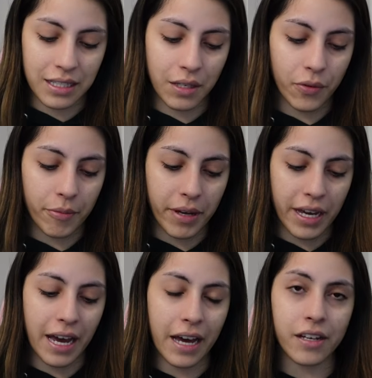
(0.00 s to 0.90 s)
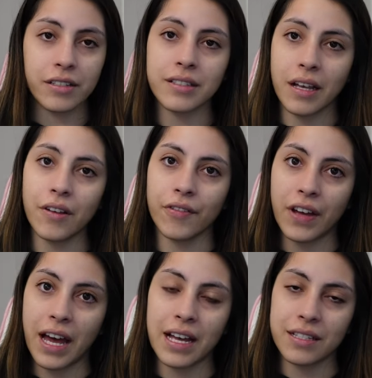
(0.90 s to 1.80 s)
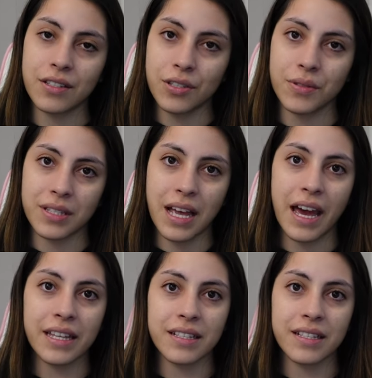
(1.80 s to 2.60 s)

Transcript: see what my higher self has to say.